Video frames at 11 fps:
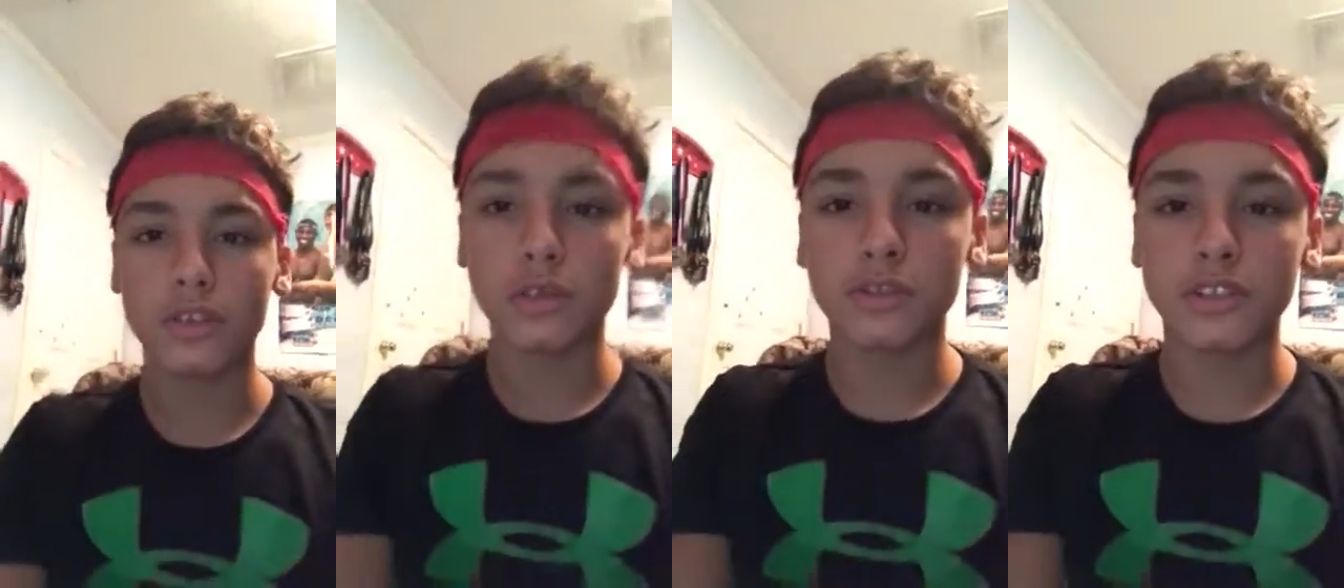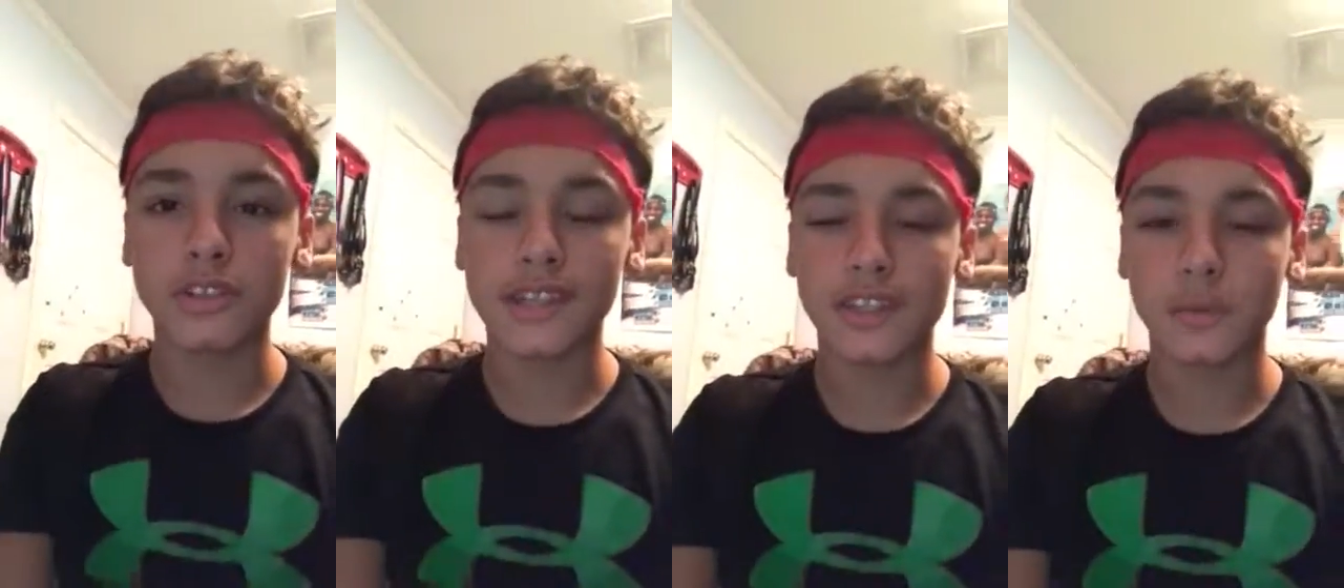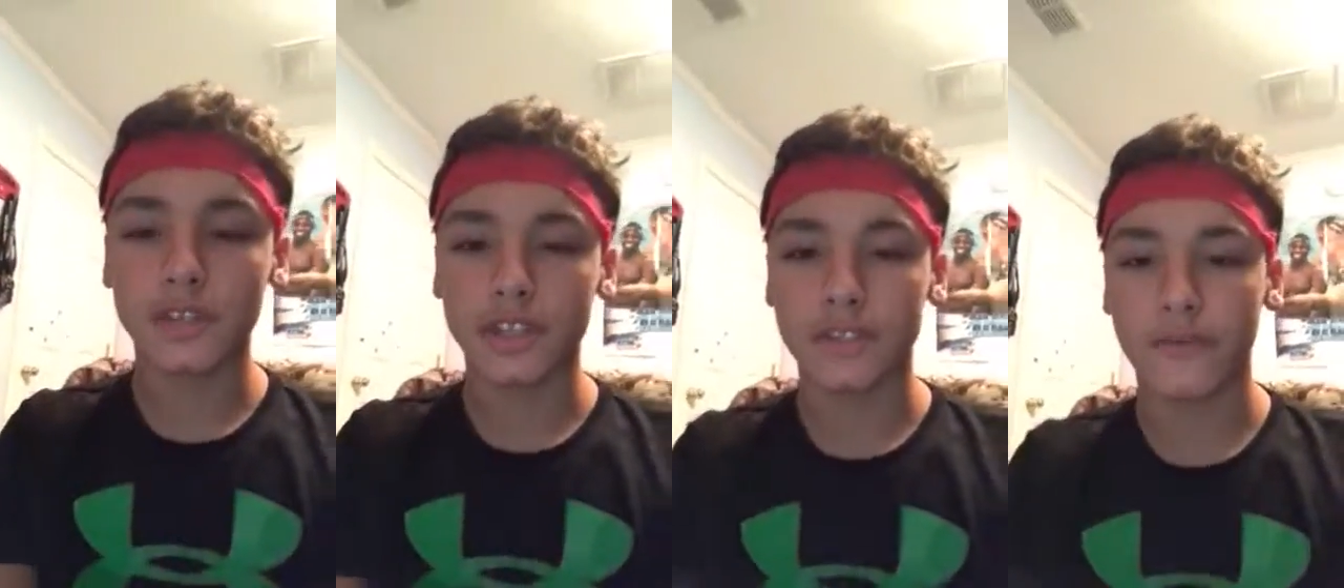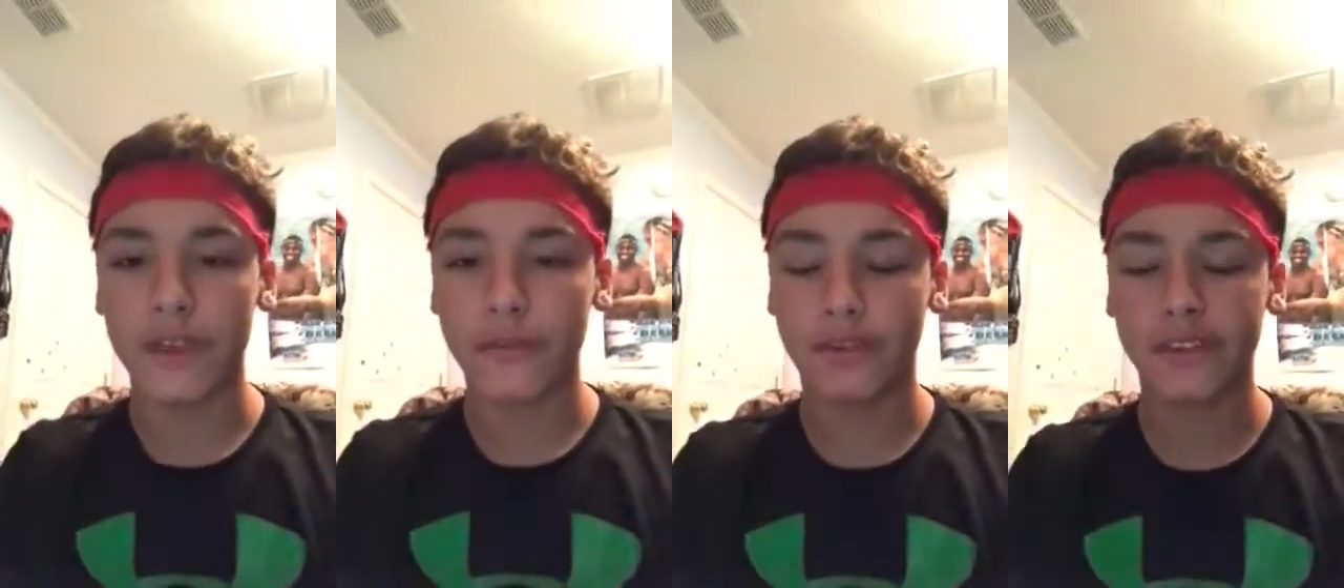you just need to switch it to
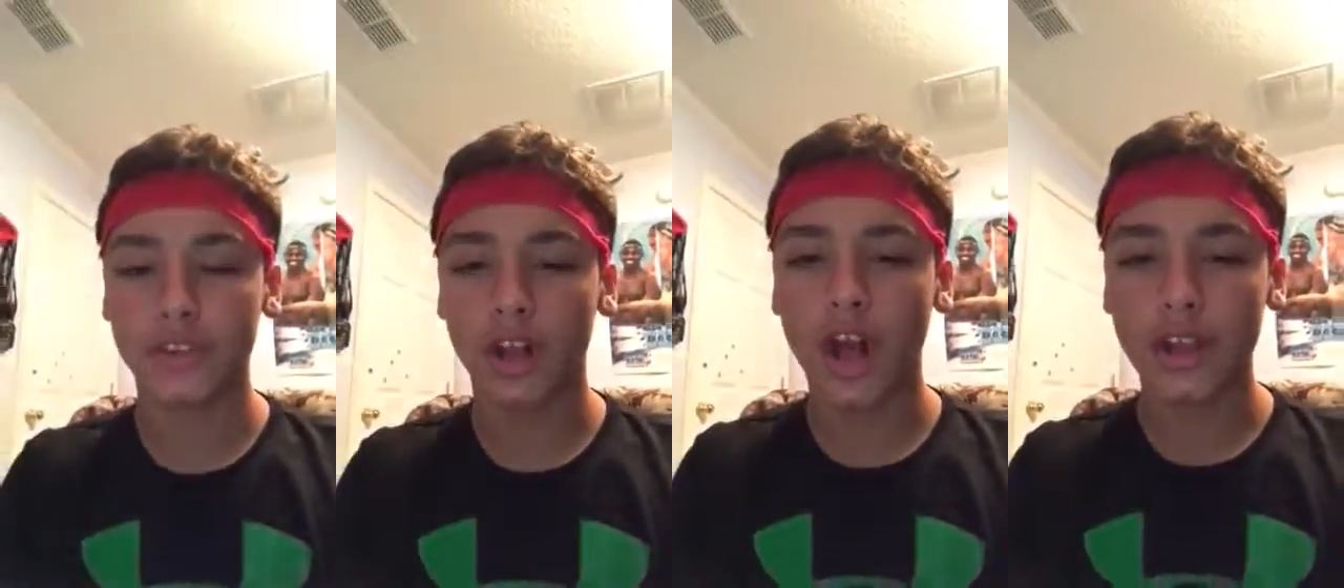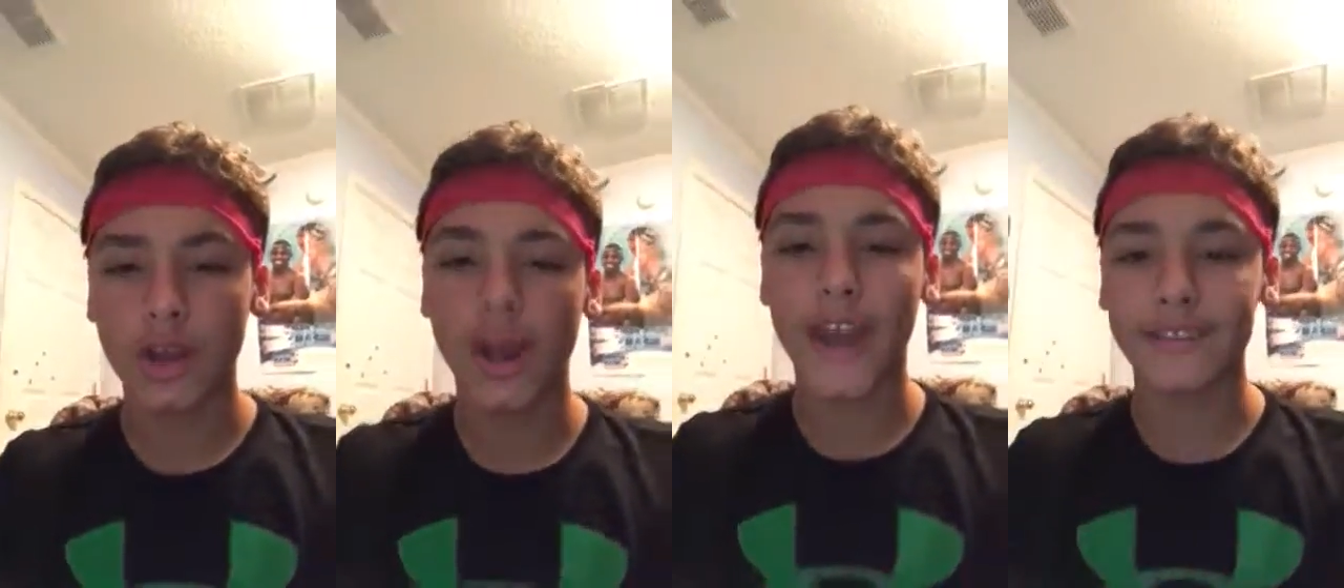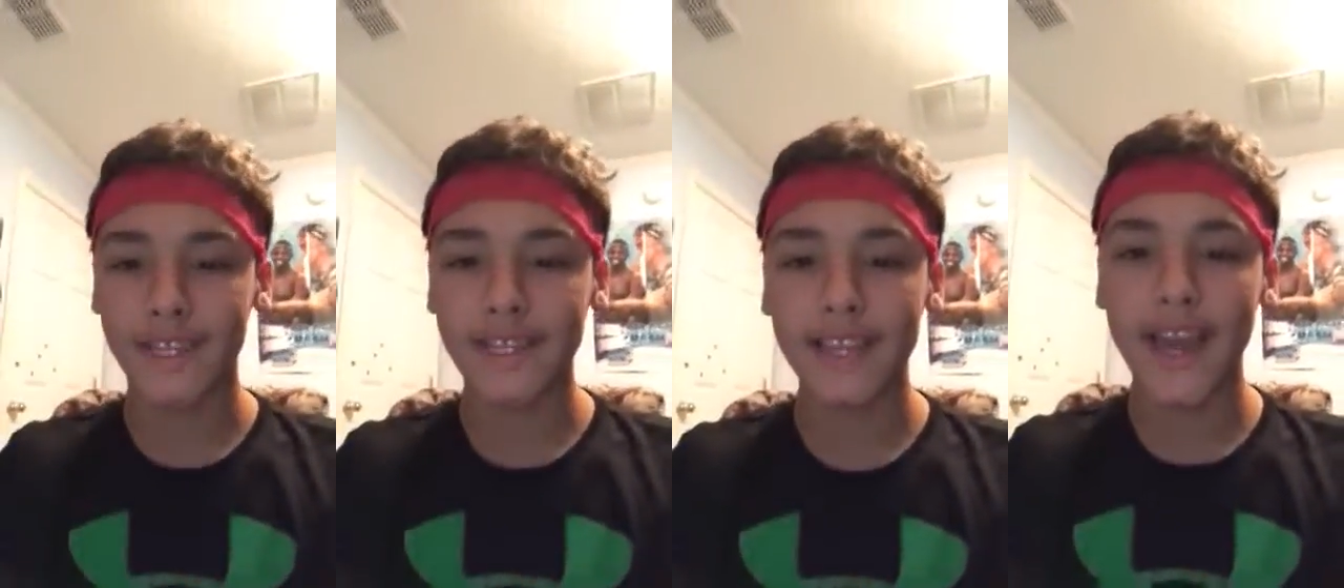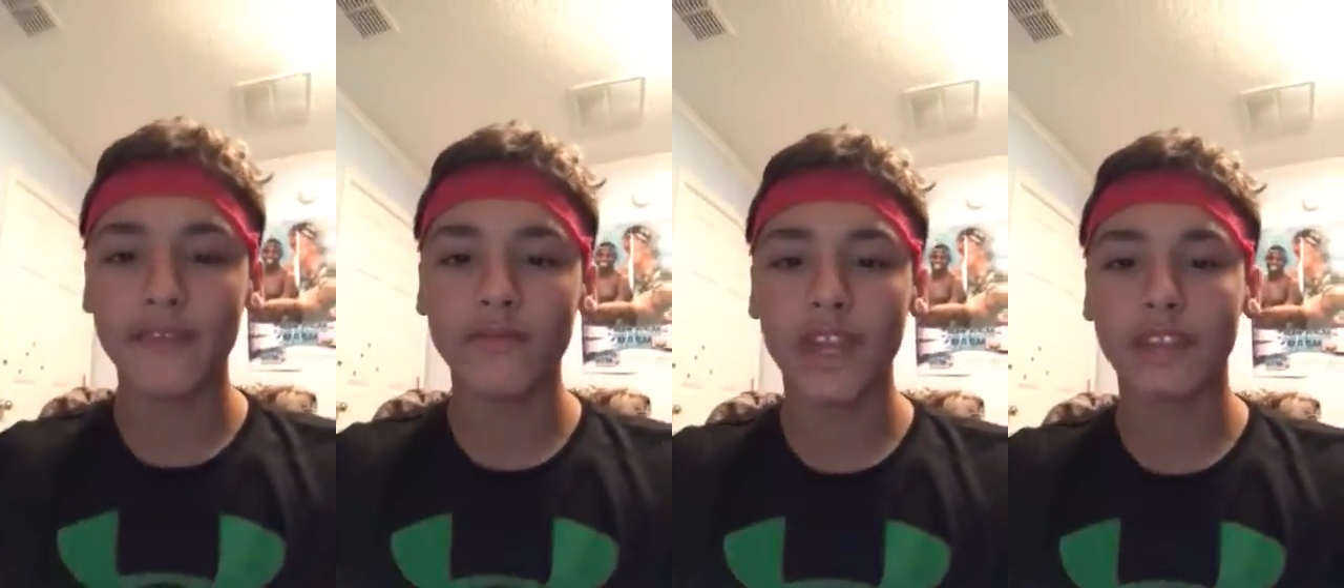favorite original audio. I did
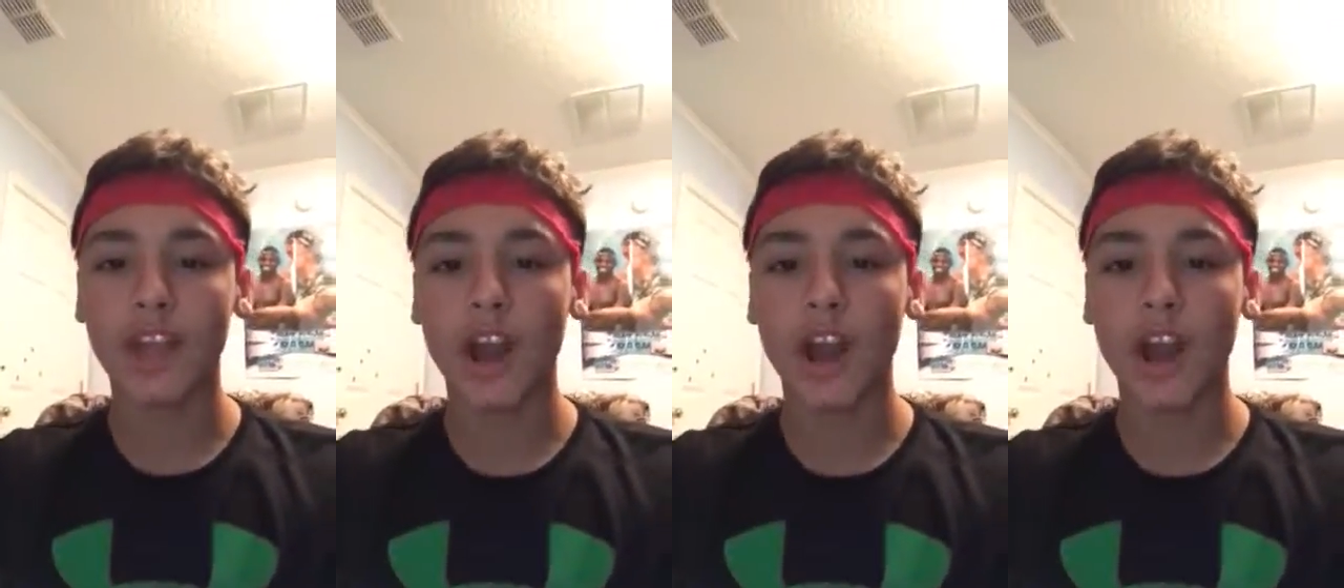that, and the